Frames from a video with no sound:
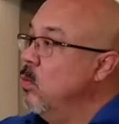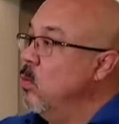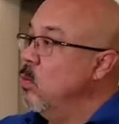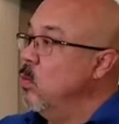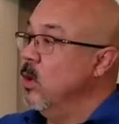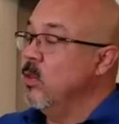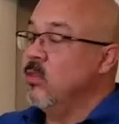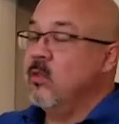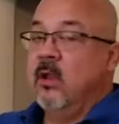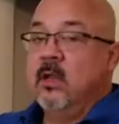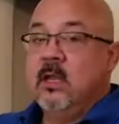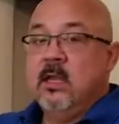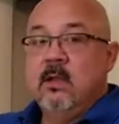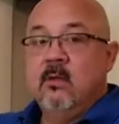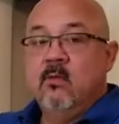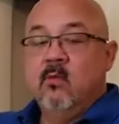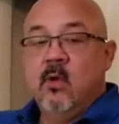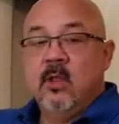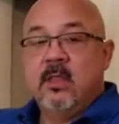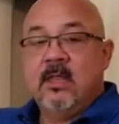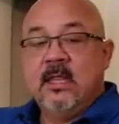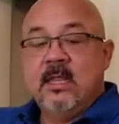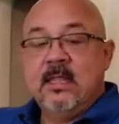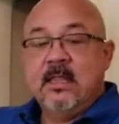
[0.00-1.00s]

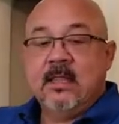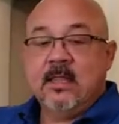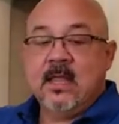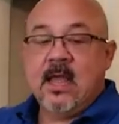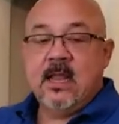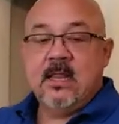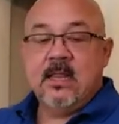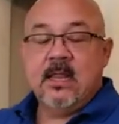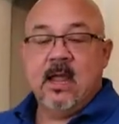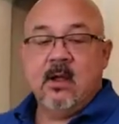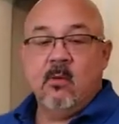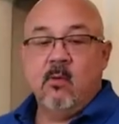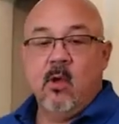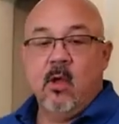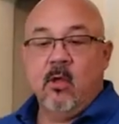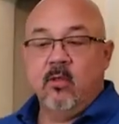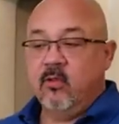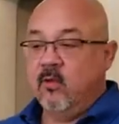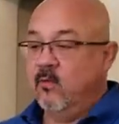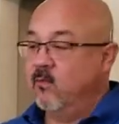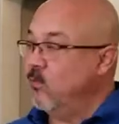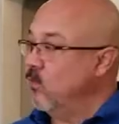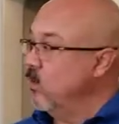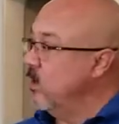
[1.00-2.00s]
what's inside that wall.
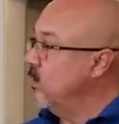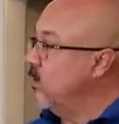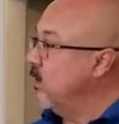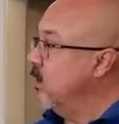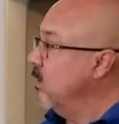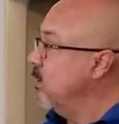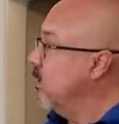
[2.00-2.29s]
So for instance,